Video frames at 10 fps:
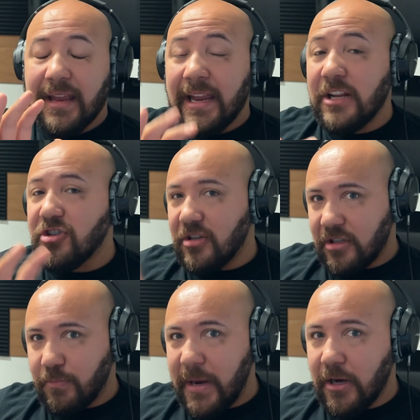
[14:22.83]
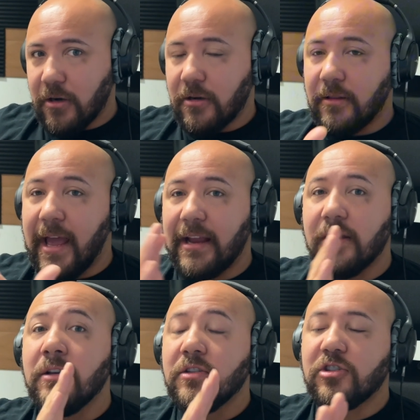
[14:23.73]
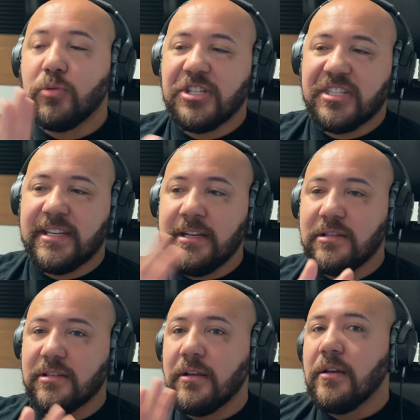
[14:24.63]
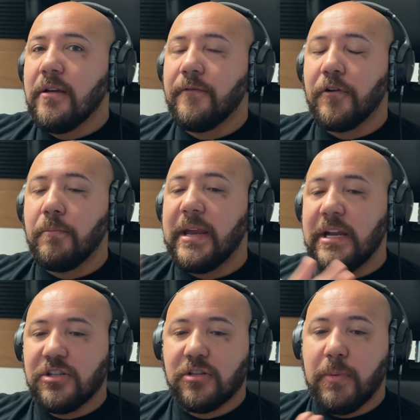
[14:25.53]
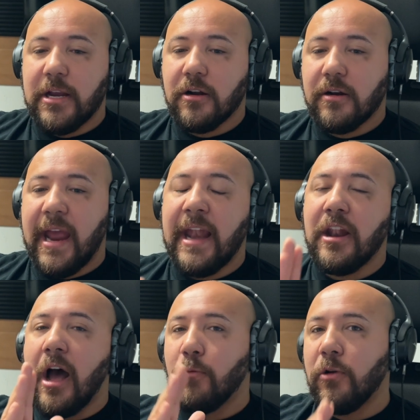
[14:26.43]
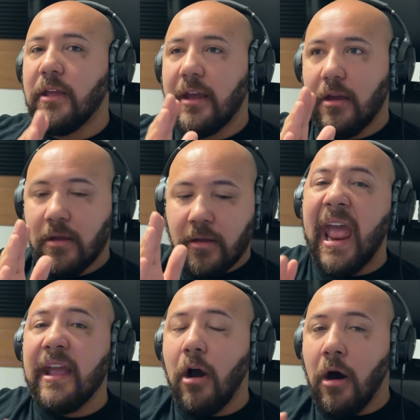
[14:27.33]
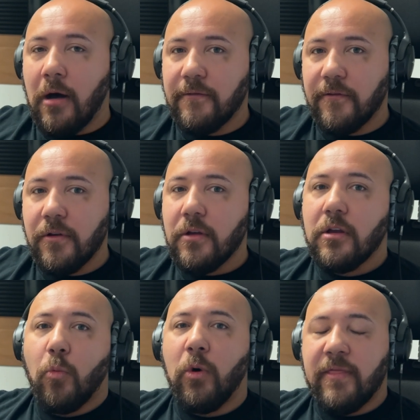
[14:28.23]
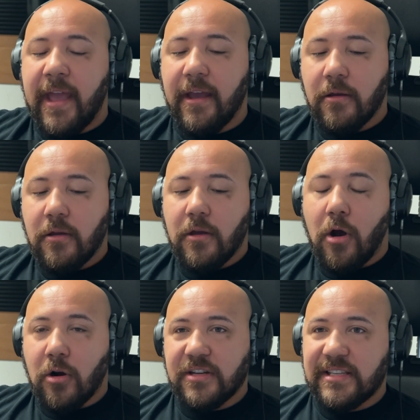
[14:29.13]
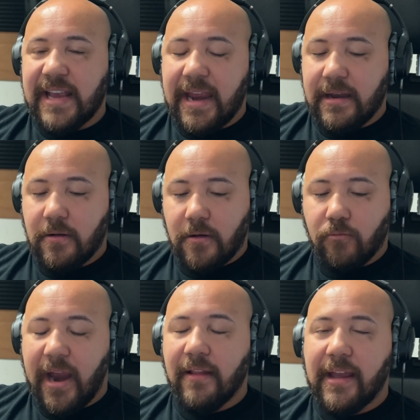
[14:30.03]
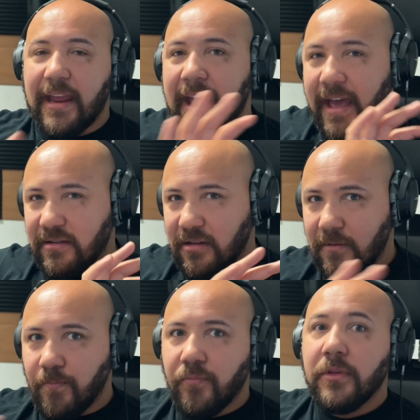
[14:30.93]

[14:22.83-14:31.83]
each speaker, like switch scenes from each speaker and not really take off what they are saying, right? Like it has to